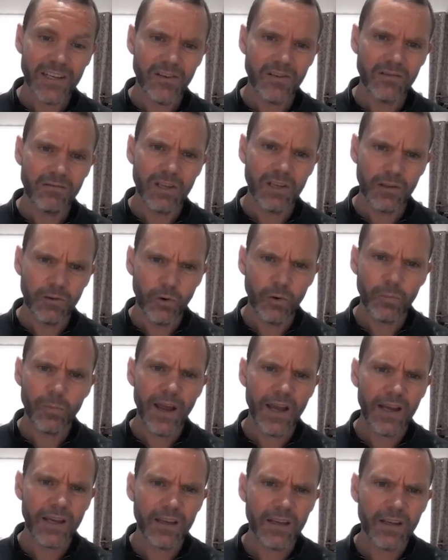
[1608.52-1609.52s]
You look
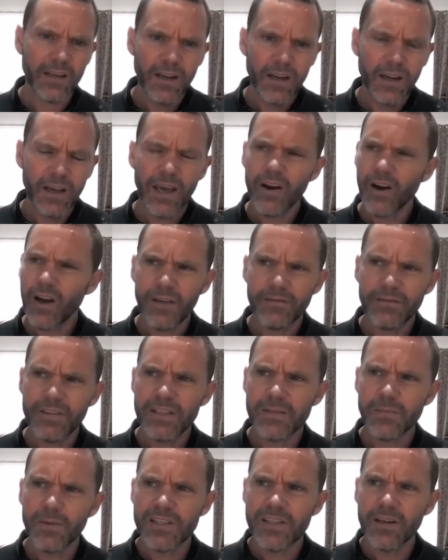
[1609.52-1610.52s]
back, and I have
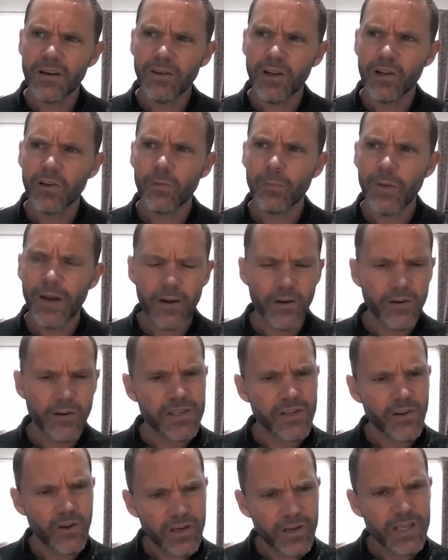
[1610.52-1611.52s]
this myself, I look back on
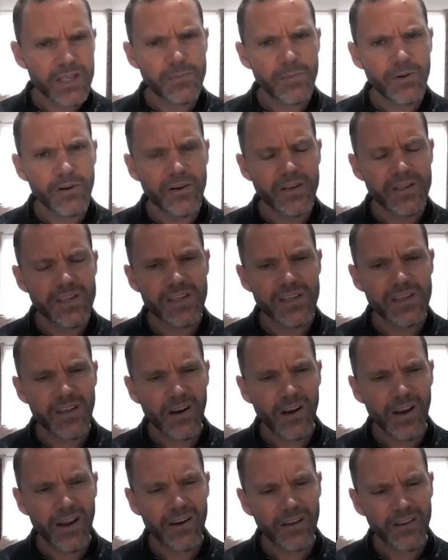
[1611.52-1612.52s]
certain experiences
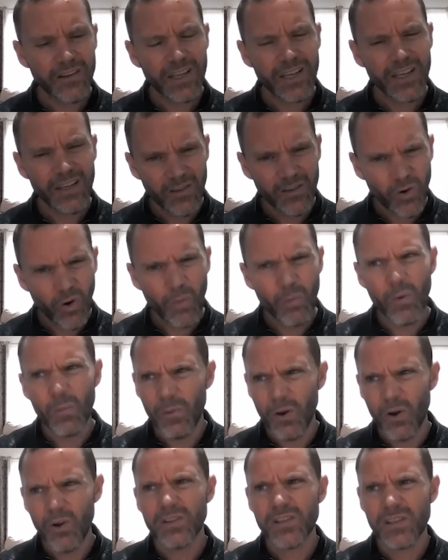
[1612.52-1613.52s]
and I think a normal
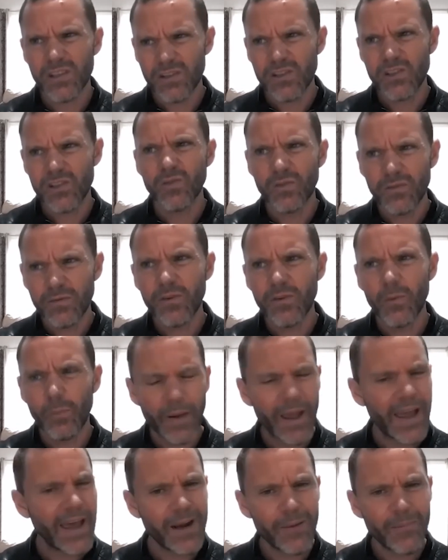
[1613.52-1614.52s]
person should feel
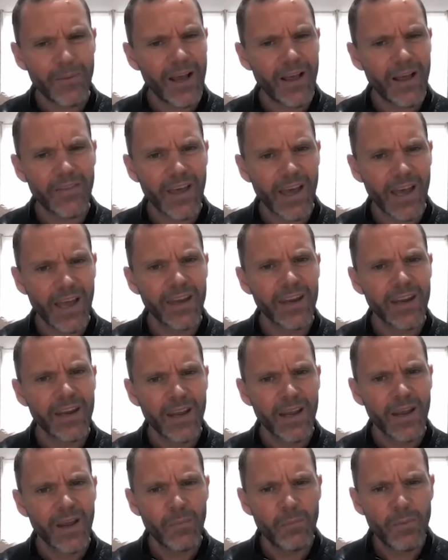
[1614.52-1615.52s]
bad about that,
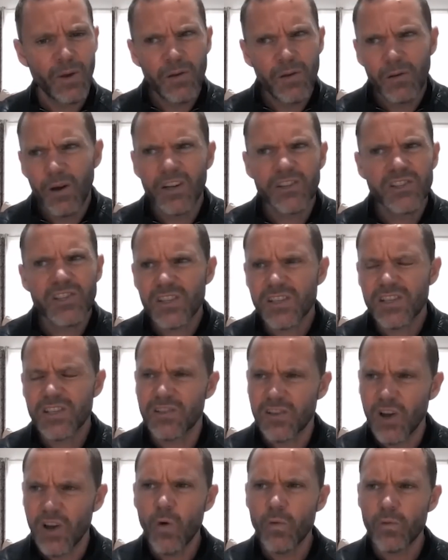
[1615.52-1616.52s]
but I just
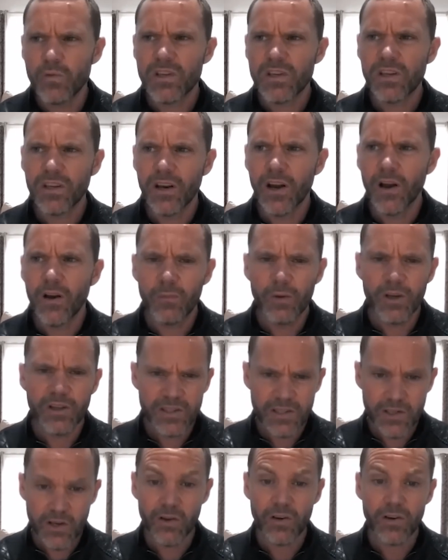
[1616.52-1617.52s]
don't, you know, with
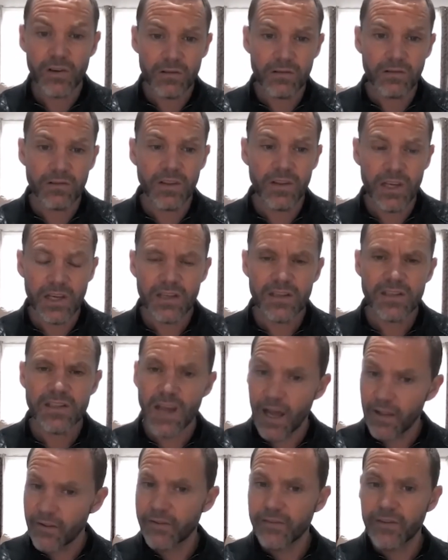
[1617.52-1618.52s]
certain things.
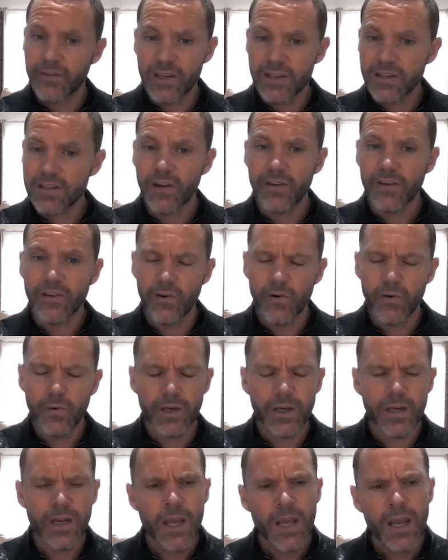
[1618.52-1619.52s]
Other things I do,
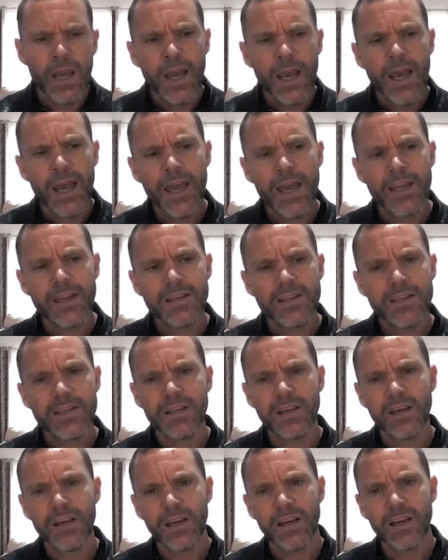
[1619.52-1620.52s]
and
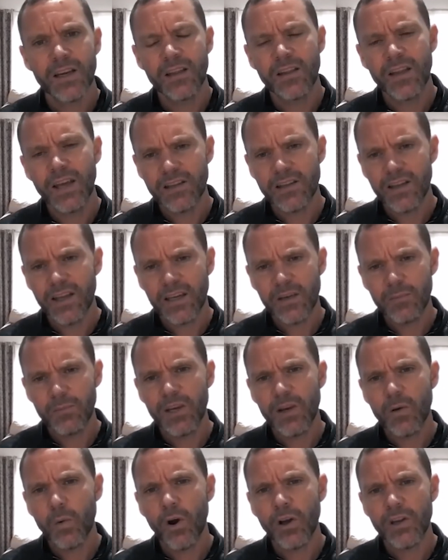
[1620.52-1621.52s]
that can be
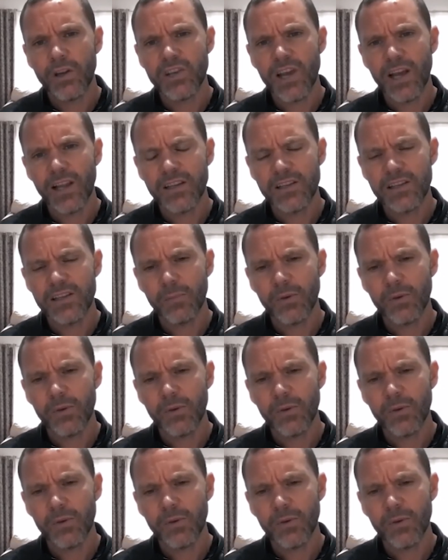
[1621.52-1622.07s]
quite challenging.